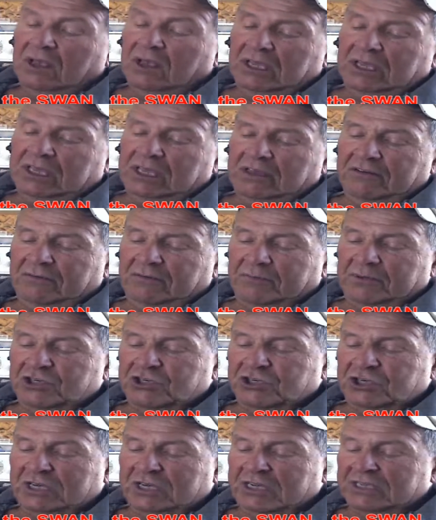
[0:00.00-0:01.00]
Give him a
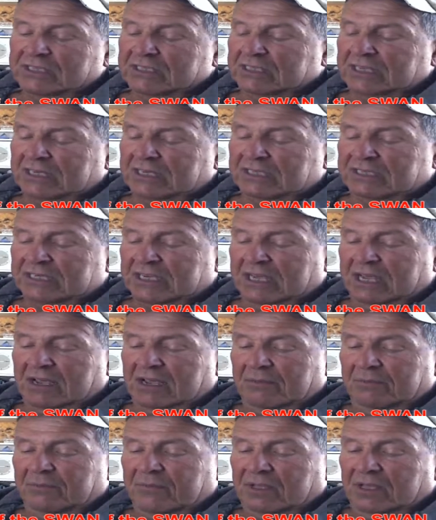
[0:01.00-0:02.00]
chance, said
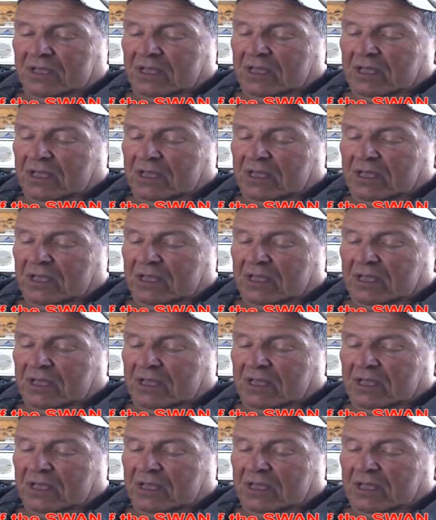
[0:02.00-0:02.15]
Sam.